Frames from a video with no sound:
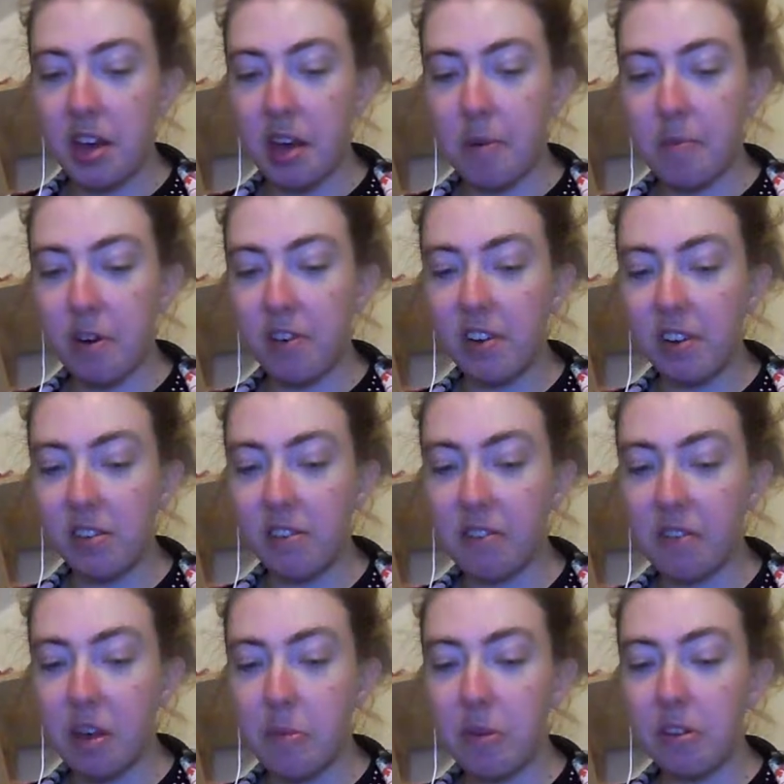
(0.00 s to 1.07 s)
Kia
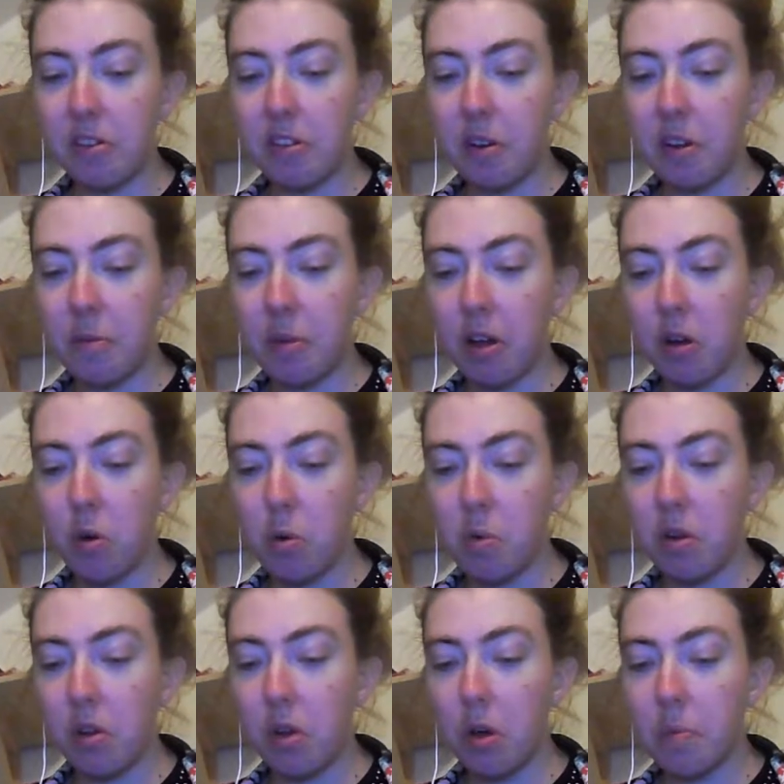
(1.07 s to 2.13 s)
Morris, Vermont's only black
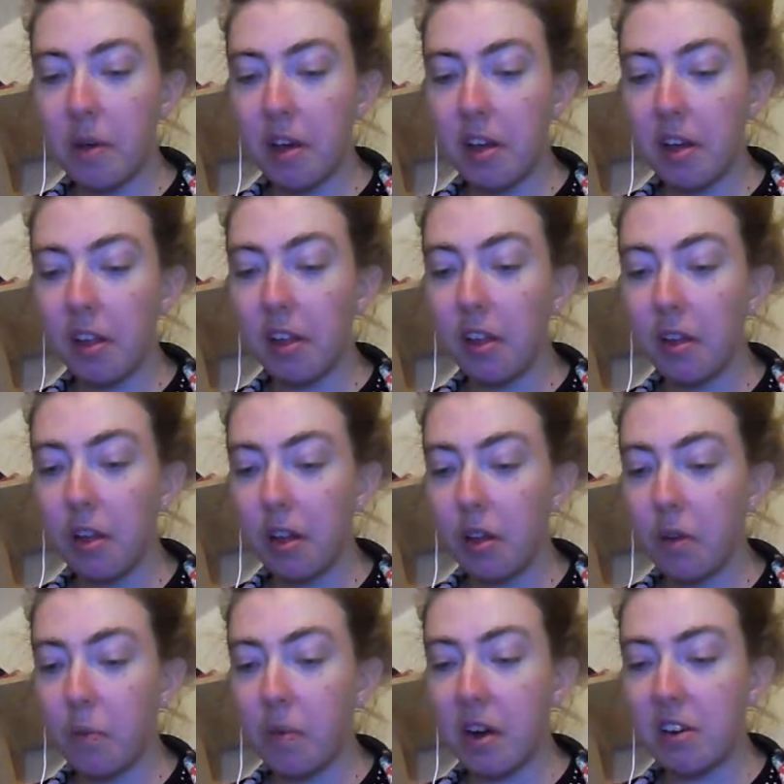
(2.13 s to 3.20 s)
woman lawmaker,
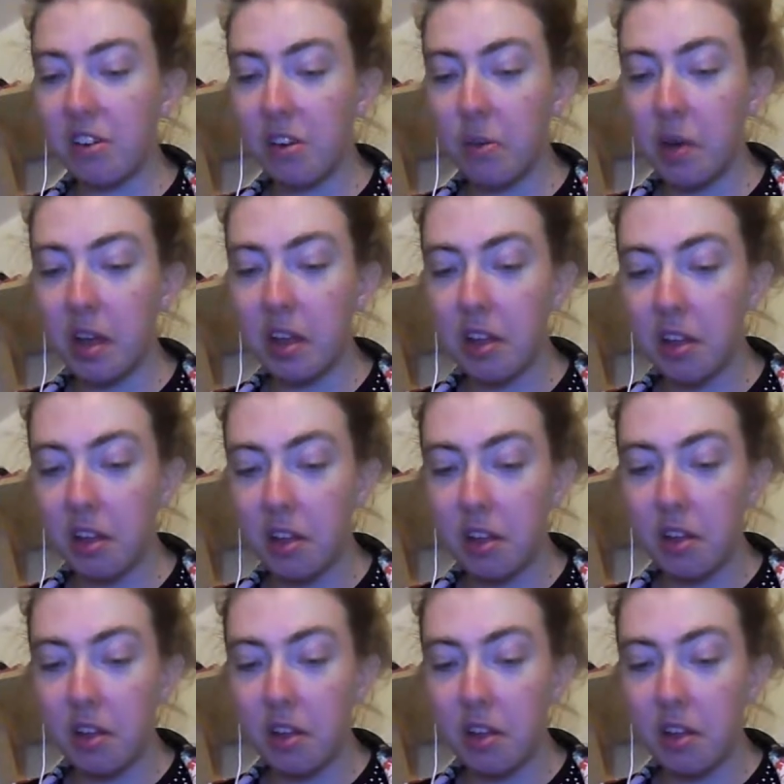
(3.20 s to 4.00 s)
on why she quit.